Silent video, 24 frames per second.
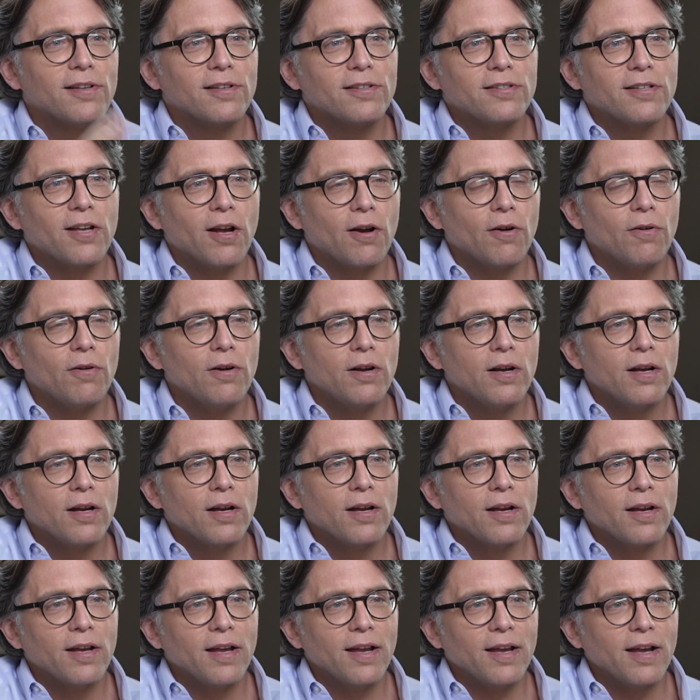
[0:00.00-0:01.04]
So
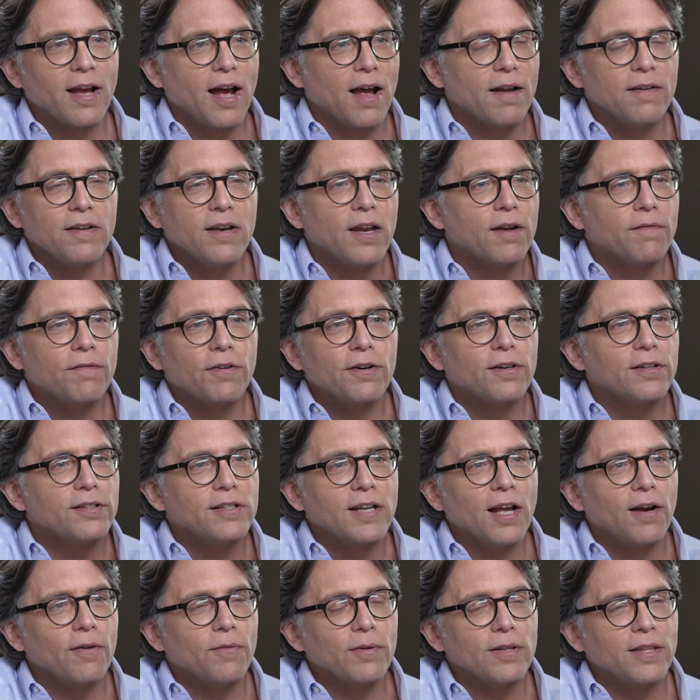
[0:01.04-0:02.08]
I'd never
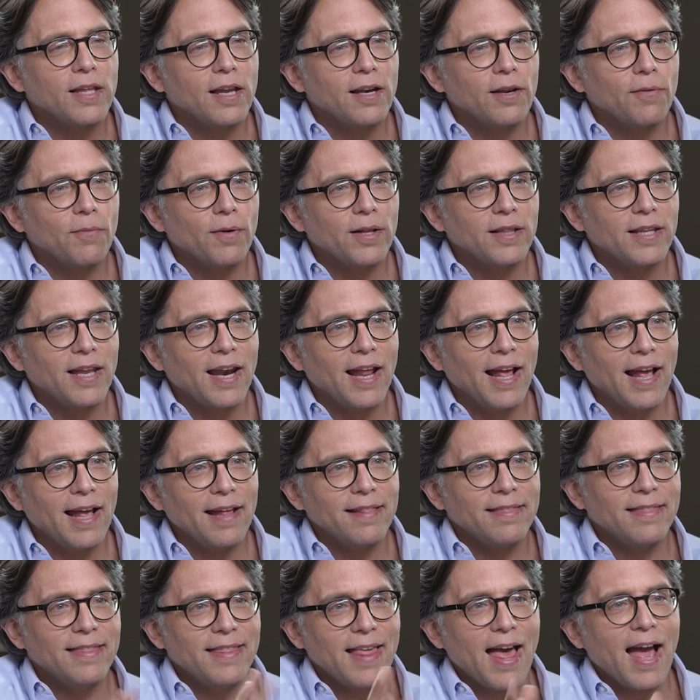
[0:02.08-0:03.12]
dealt with anyone that
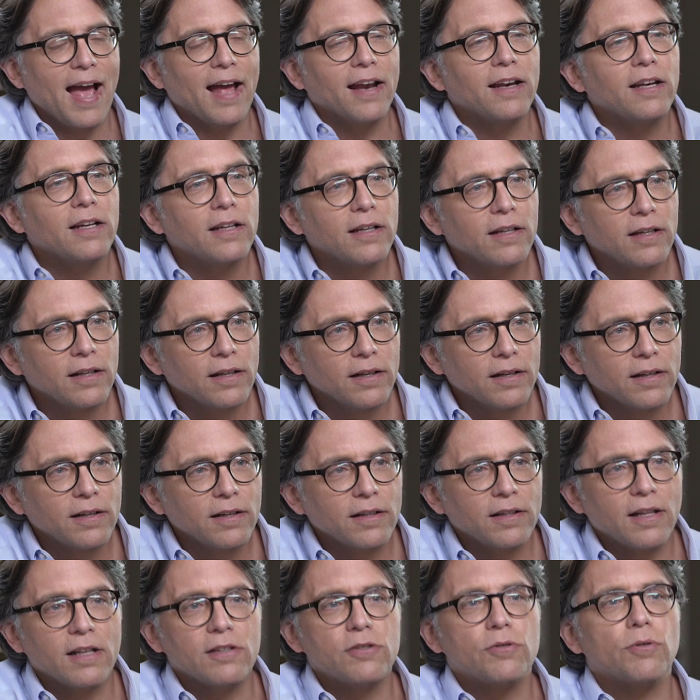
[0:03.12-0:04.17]
had that
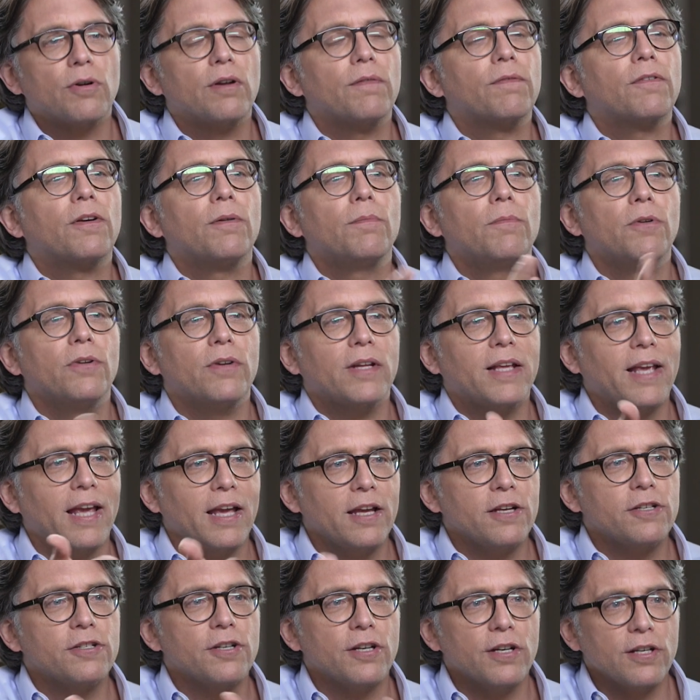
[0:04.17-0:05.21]
sort of
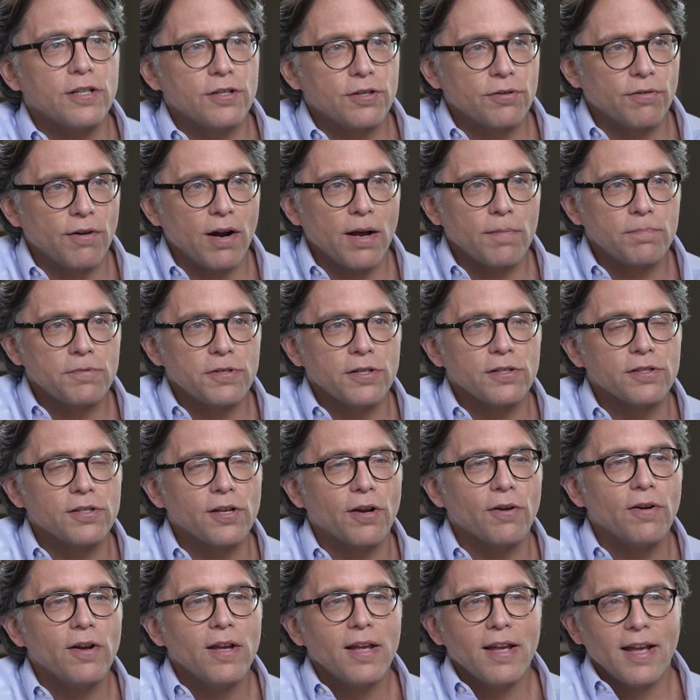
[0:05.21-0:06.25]
communication interruption.
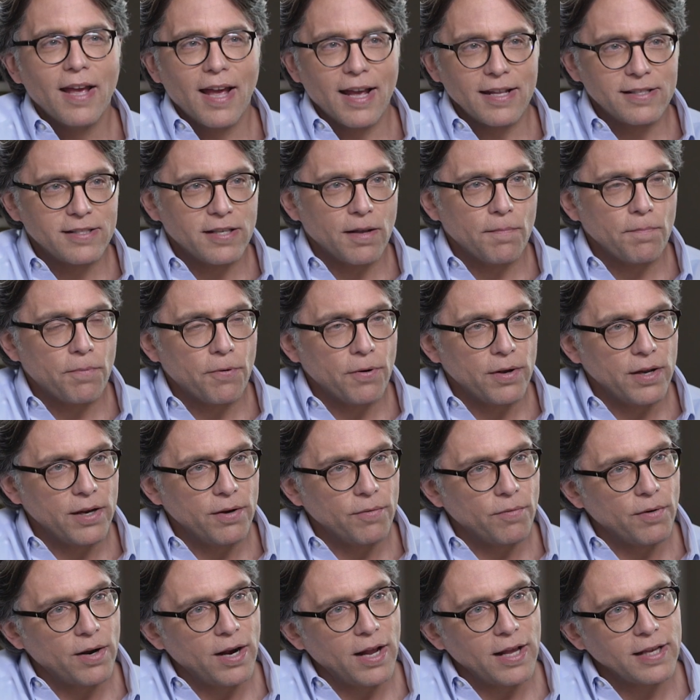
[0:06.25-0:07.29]
So at some
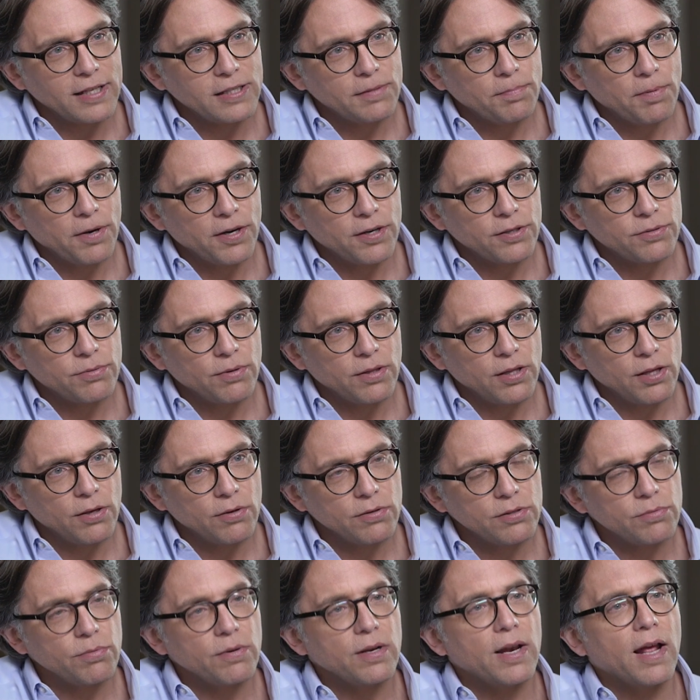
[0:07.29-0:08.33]
point, what I experienced with you
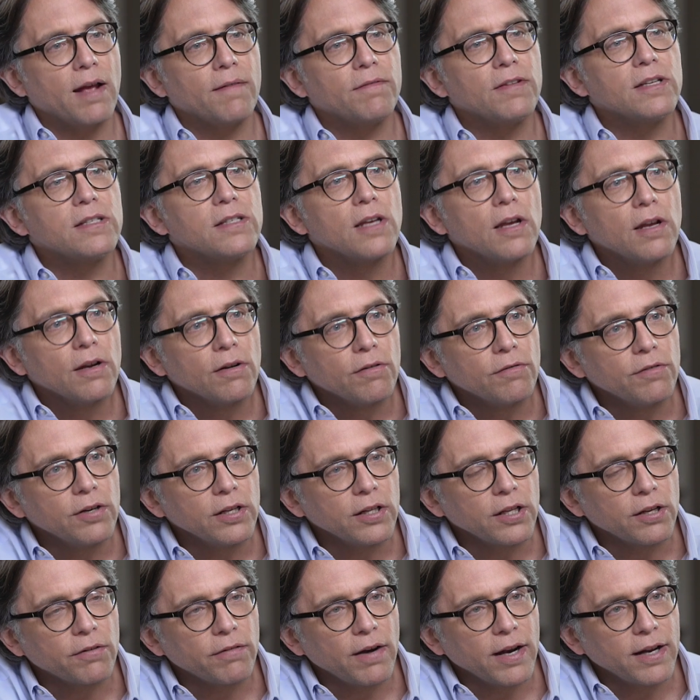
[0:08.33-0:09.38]
is we'd have this
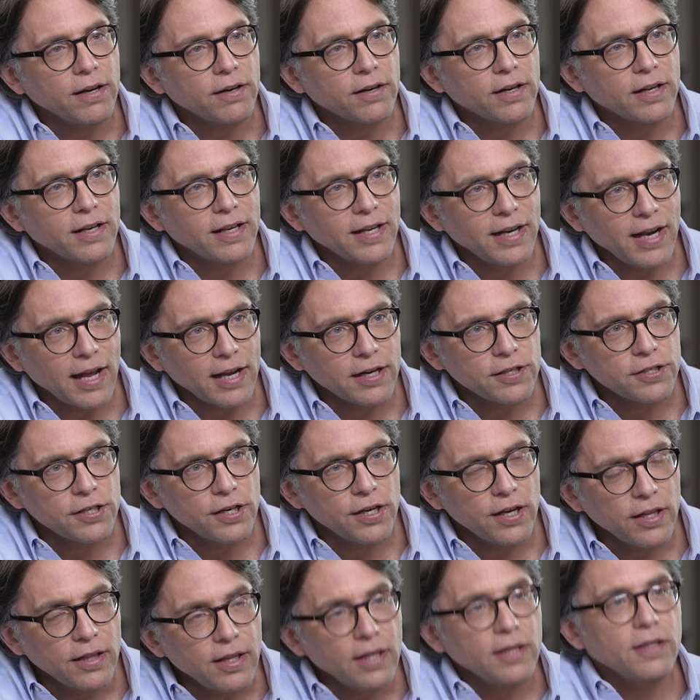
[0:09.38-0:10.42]
really great
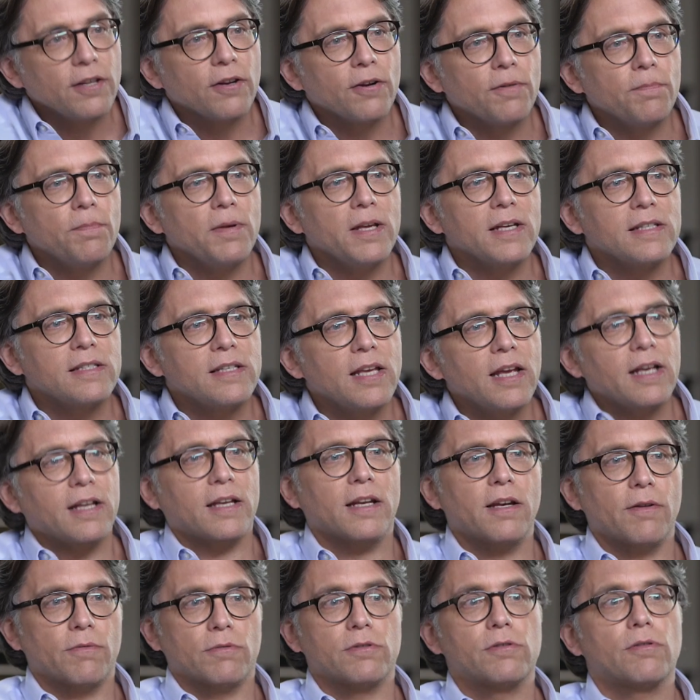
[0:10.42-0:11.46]
connection, and then there would be a tick,
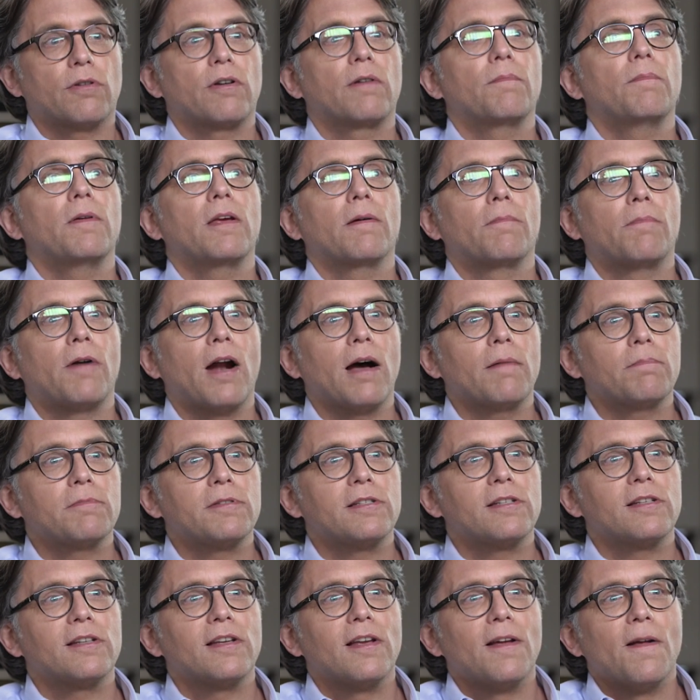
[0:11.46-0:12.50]
and it would sort of be
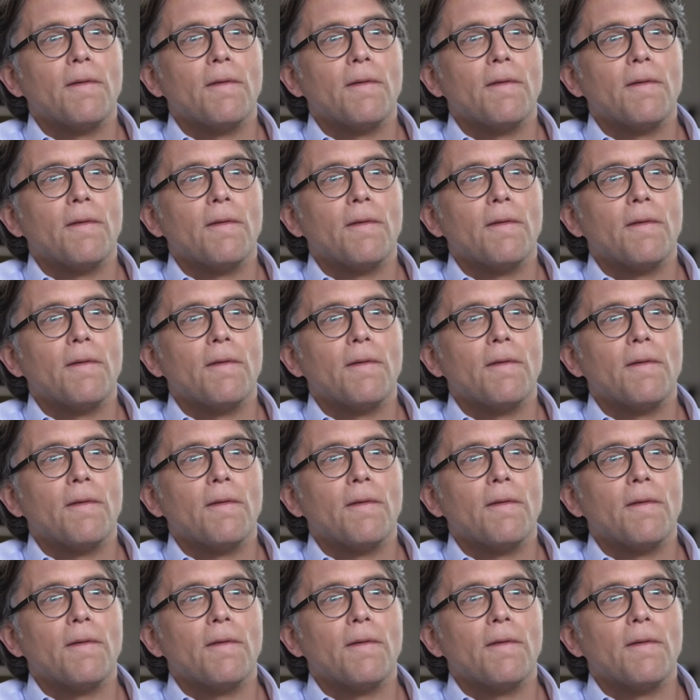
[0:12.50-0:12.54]
abrupt.